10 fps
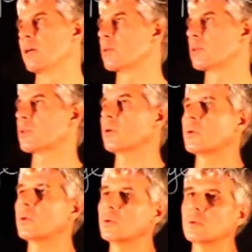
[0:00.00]

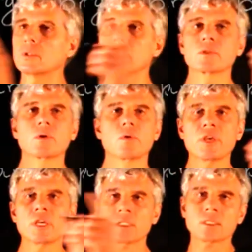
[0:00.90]
So
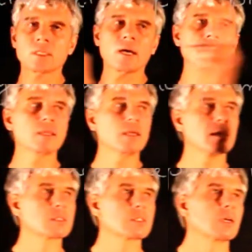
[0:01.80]
this
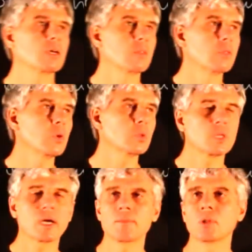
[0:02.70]
takes no
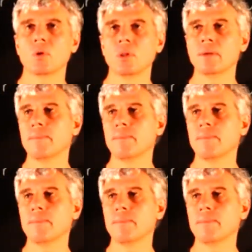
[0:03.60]
time at all.